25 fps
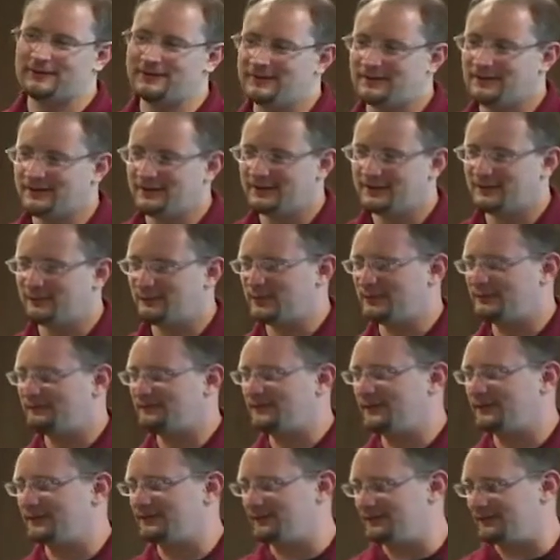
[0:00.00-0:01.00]
that I've found
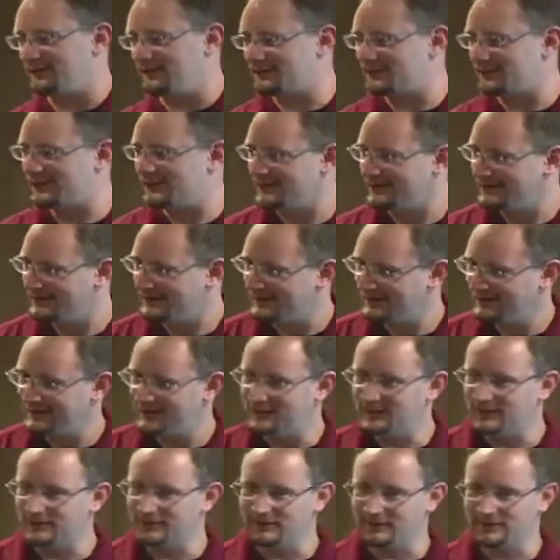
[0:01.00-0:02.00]
have been
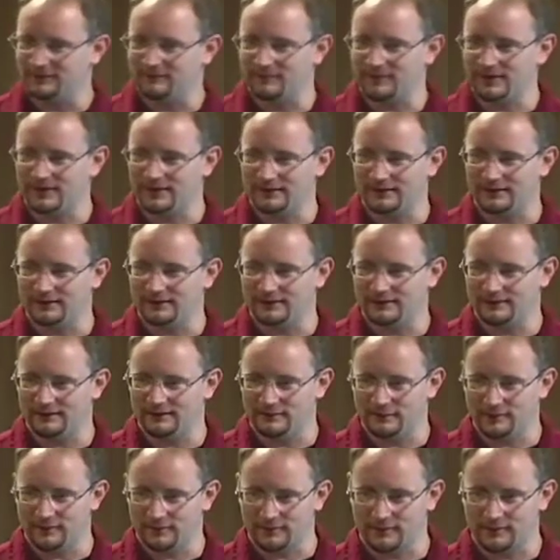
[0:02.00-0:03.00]
failures. They've been written
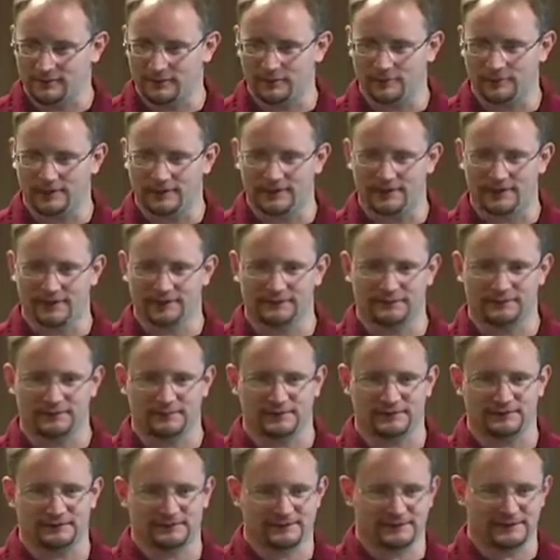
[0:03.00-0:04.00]
by a programmer or
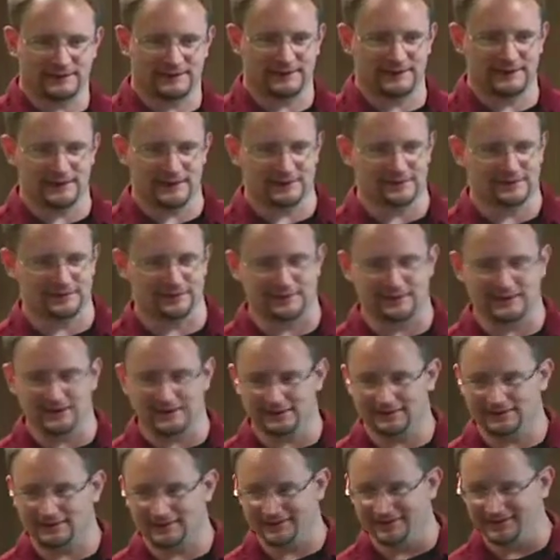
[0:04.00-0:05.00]
whatnot, but they
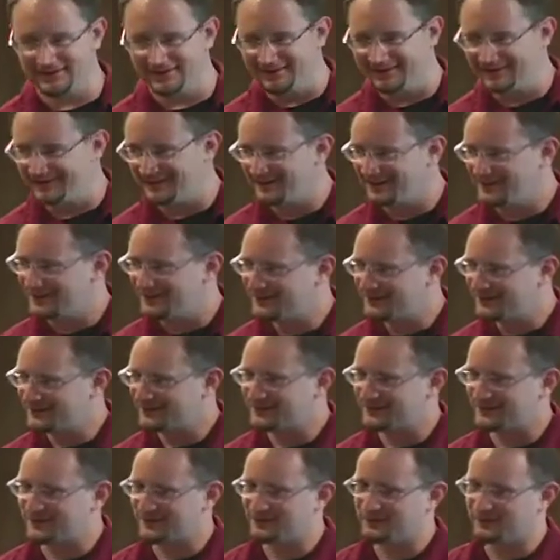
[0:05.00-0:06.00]
didn't actually test it.
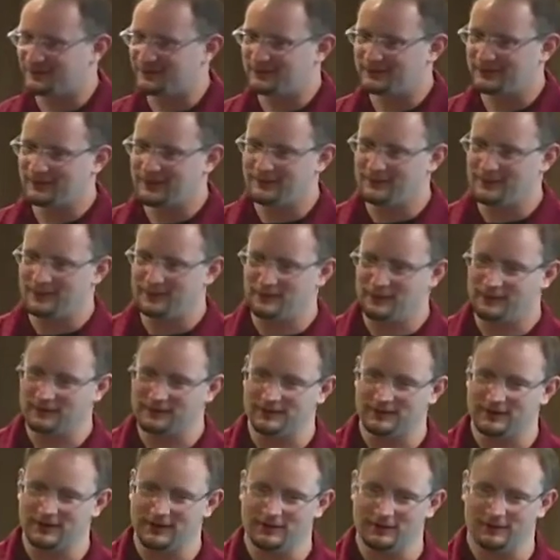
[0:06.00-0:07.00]
So
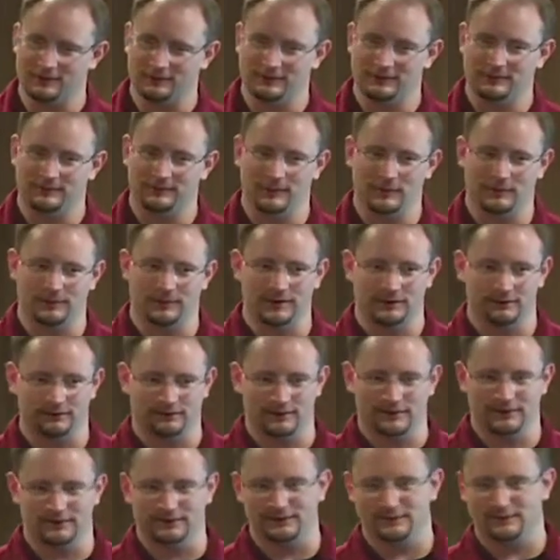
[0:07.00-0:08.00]
they wrote the
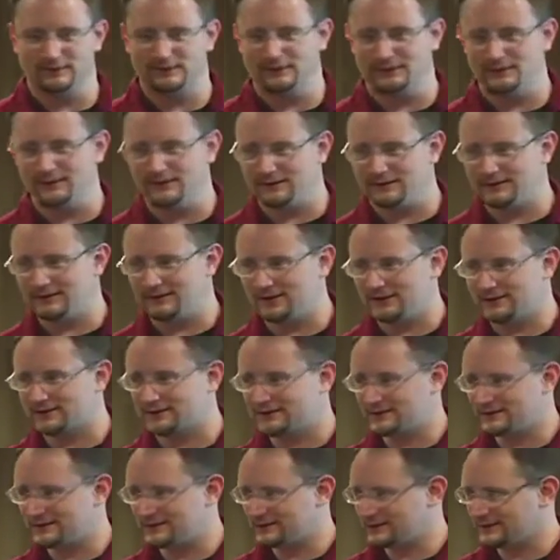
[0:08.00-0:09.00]
code, but when it runs,
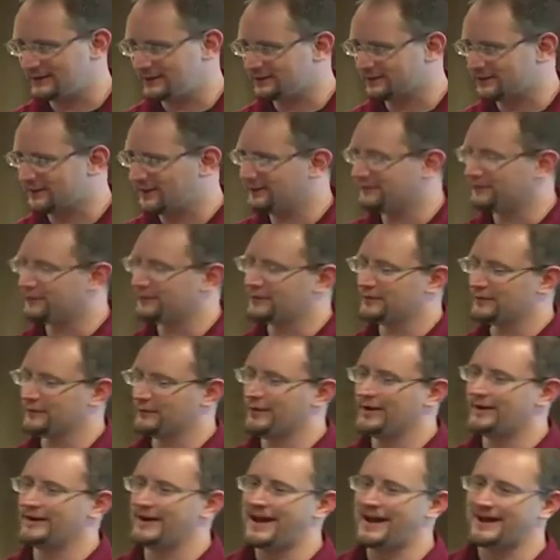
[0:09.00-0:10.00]
it actually didn't
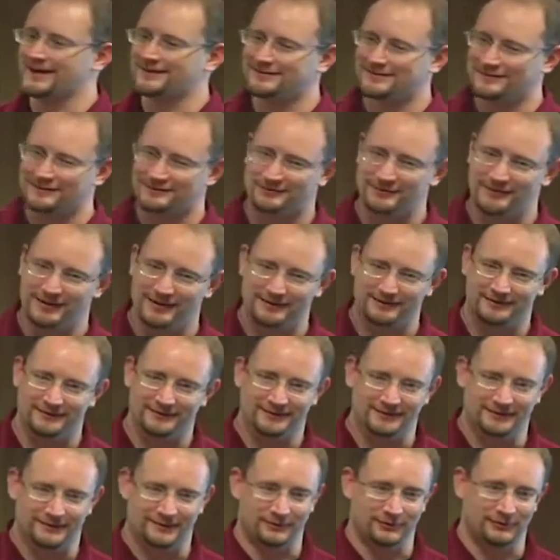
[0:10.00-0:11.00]
either have the right
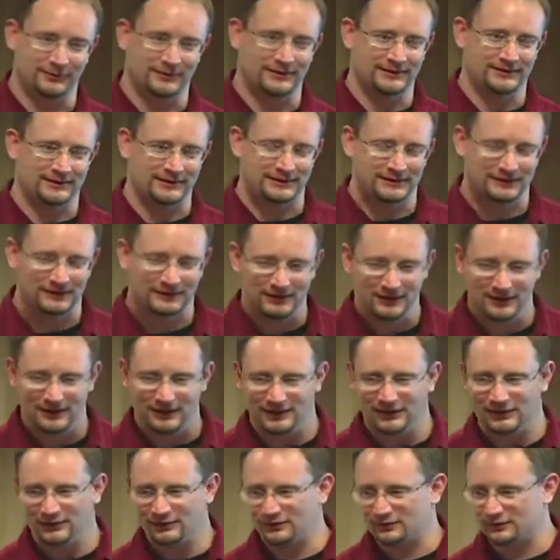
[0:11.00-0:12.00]
access rights to do
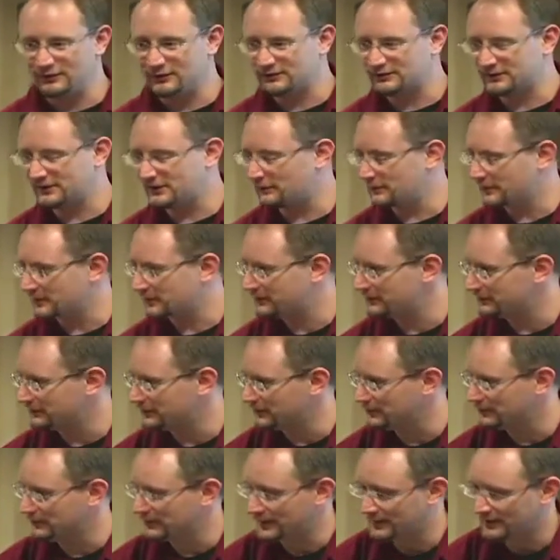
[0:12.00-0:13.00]
anything, or
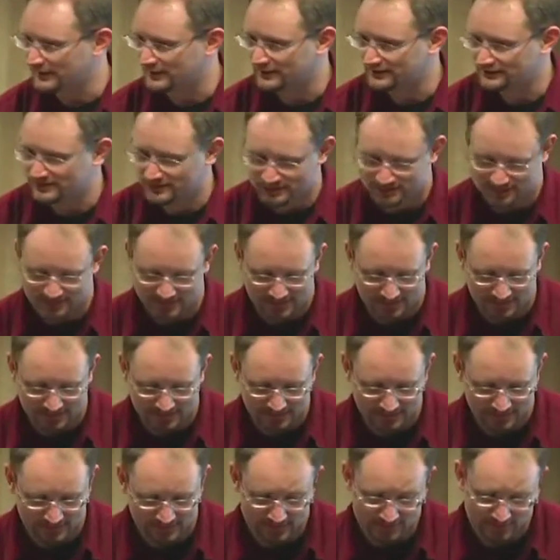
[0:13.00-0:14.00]
it went through and
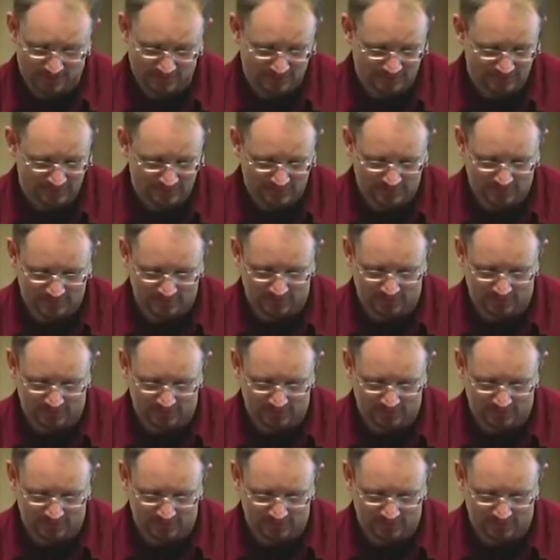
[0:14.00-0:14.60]
it just didn't